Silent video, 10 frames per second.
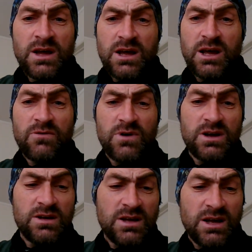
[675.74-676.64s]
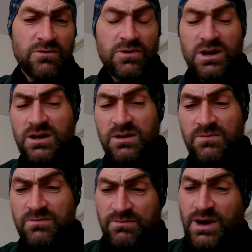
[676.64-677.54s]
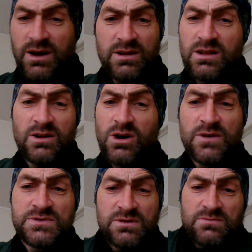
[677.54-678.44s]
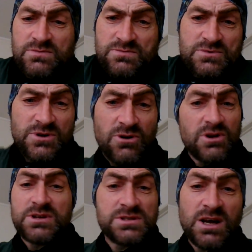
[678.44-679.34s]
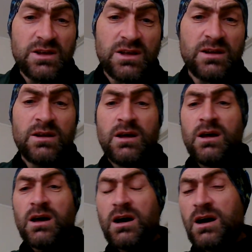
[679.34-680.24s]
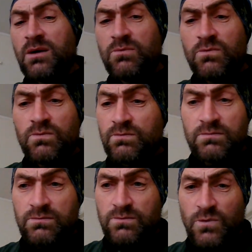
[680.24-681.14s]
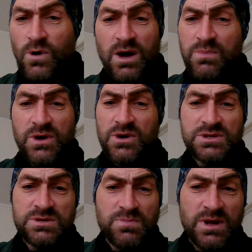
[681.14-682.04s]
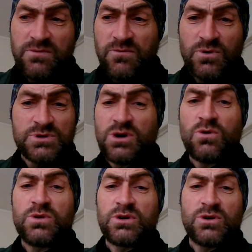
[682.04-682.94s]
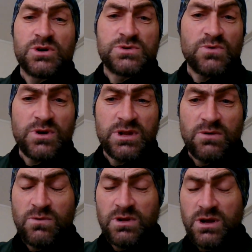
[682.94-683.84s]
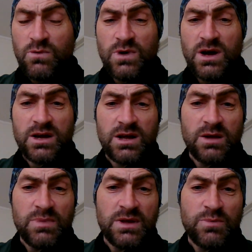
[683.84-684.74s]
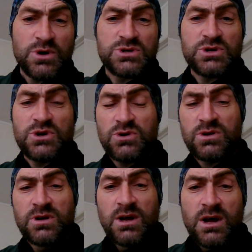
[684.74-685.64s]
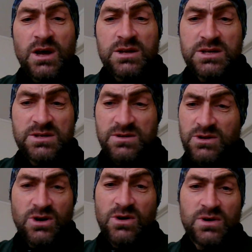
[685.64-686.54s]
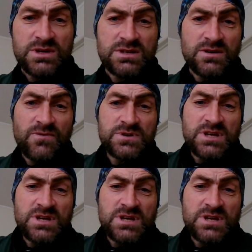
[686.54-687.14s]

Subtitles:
every part of their lives. And I'm sorry to say that. Why? Because it's been foretold in God's word that we are going to be persecuted. Just if